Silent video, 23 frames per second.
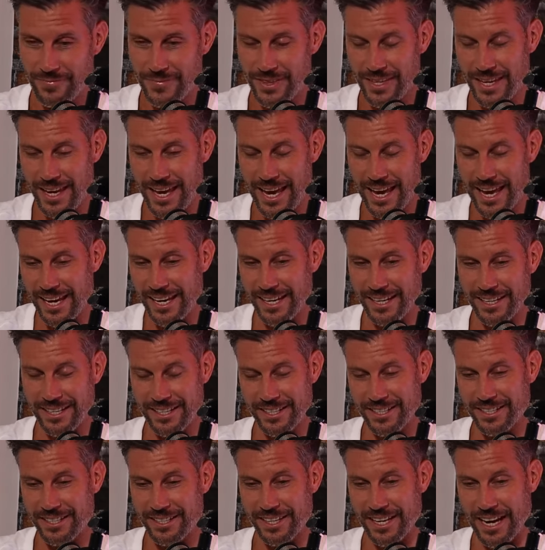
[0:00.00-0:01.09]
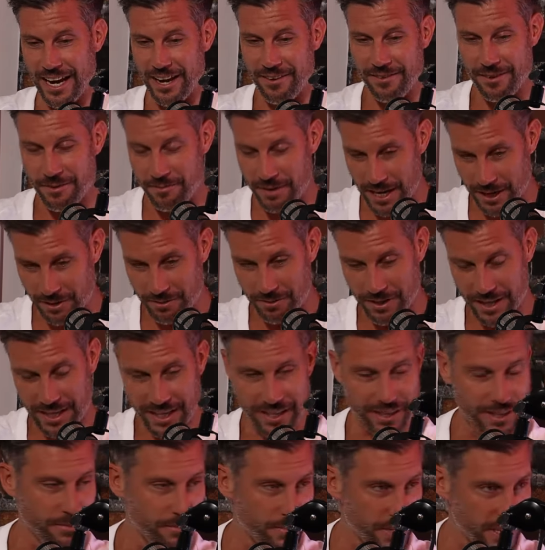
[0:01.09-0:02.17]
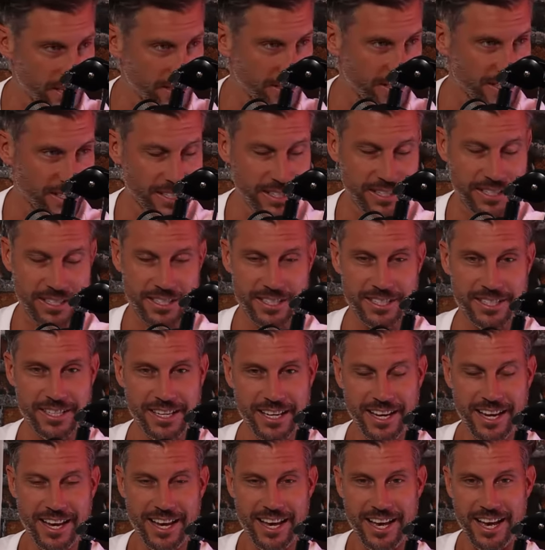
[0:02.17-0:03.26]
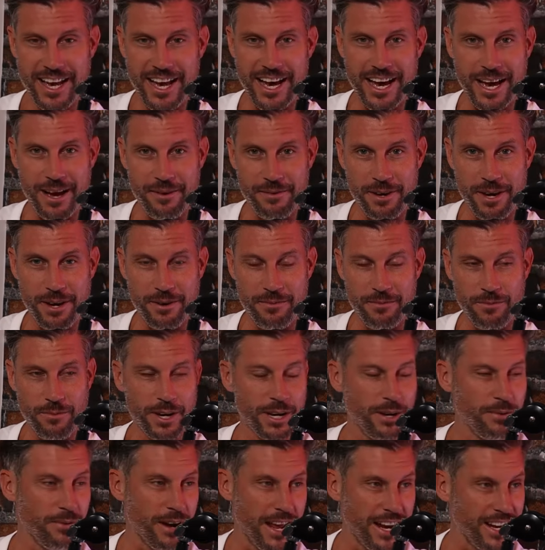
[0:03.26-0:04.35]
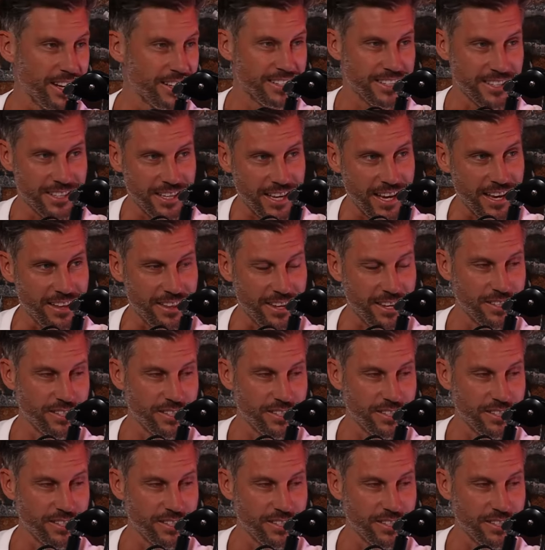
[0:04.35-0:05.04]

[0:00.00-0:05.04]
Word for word: and gave him equity in the business, um, and we ran it together.